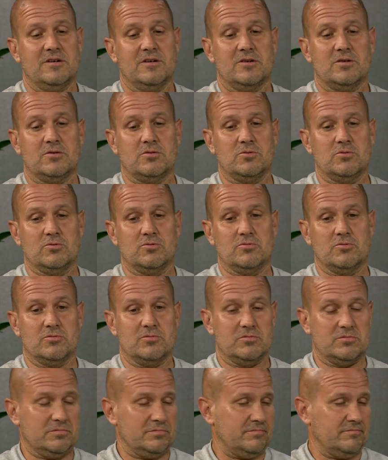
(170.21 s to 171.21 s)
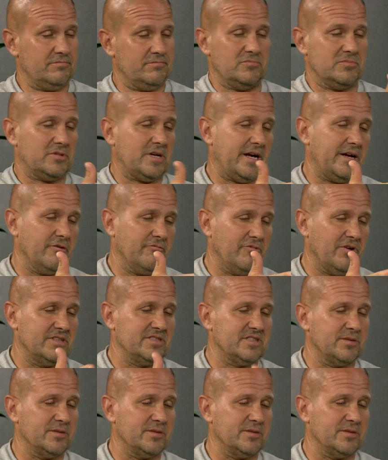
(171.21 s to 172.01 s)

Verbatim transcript: who kind of runs